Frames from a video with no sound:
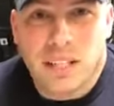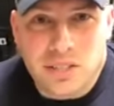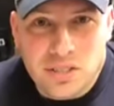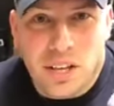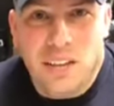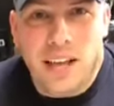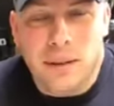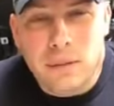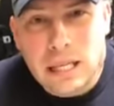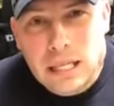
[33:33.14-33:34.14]
I just saw
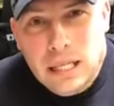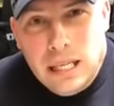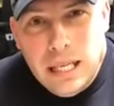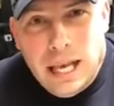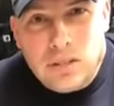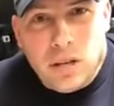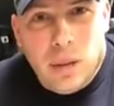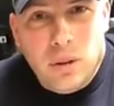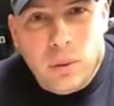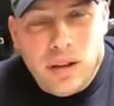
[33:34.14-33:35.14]
that. Yeah, so how
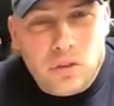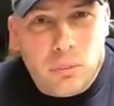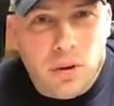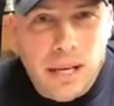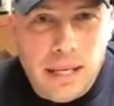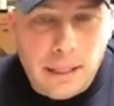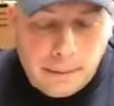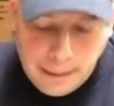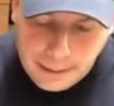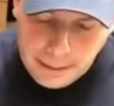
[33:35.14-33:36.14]
many rounds for break-in?
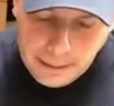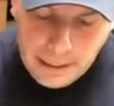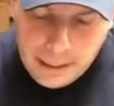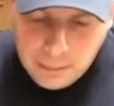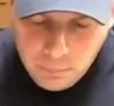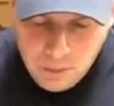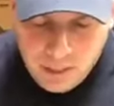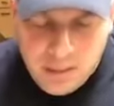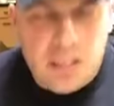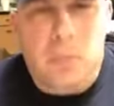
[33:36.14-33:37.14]
I
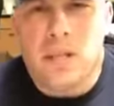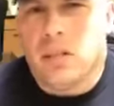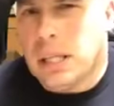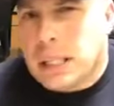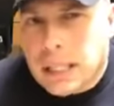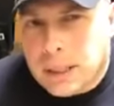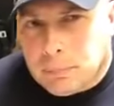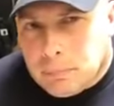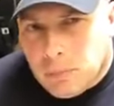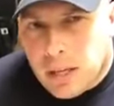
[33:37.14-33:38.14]
think it depends on the gun.
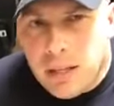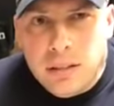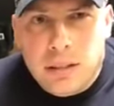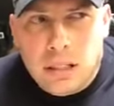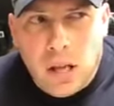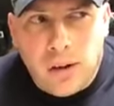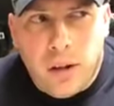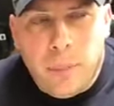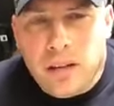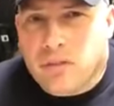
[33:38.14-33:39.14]
And not
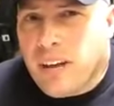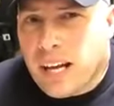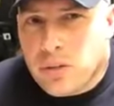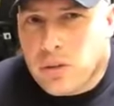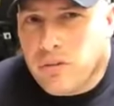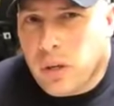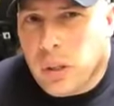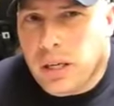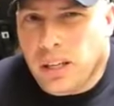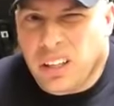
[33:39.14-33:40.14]
all manufacturers are
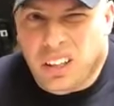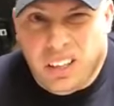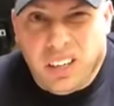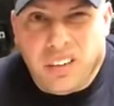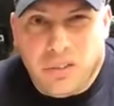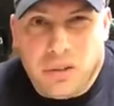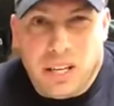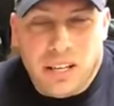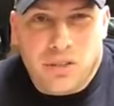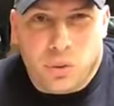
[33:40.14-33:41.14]
very clear if there's
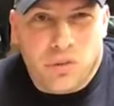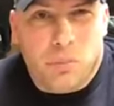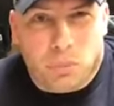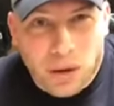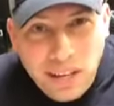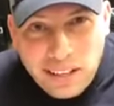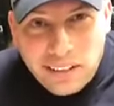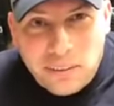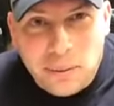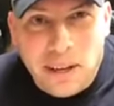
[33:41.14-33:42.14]
any sort of
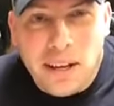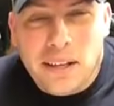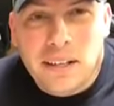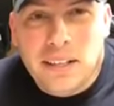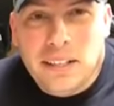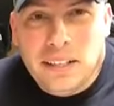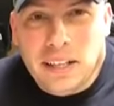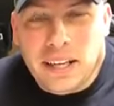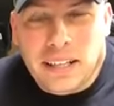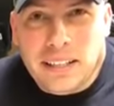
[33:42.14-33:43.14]
break-in, okay?
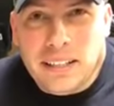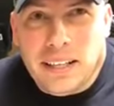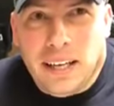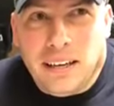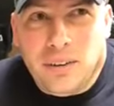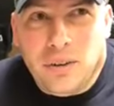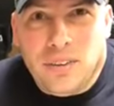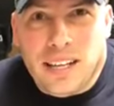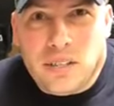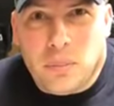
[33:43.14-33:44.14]
Like, I don't know
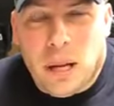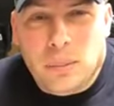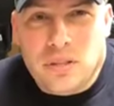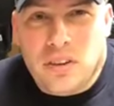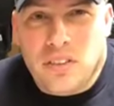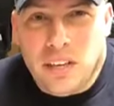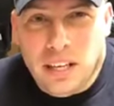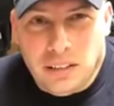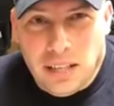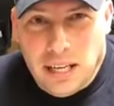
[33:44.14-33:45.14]
that that's a published
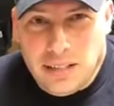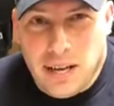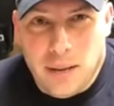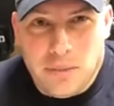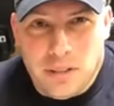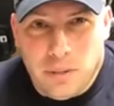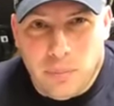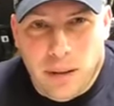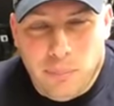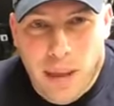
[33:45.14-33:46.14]
thing a lot of times in the
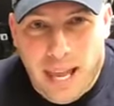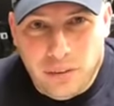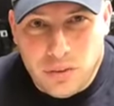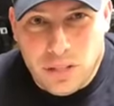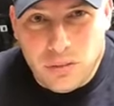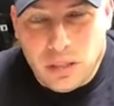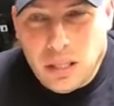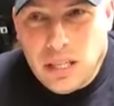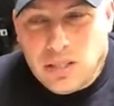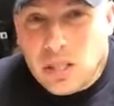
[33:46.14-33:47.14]
manuals even.
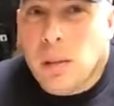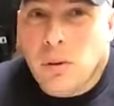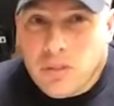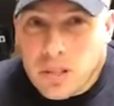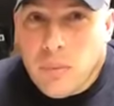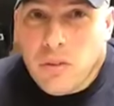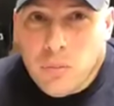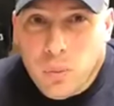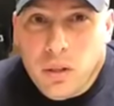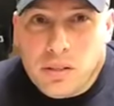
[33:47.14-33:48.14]
Some of
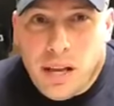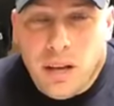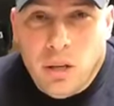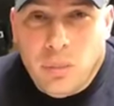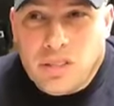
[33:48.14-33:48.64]
them will tell you,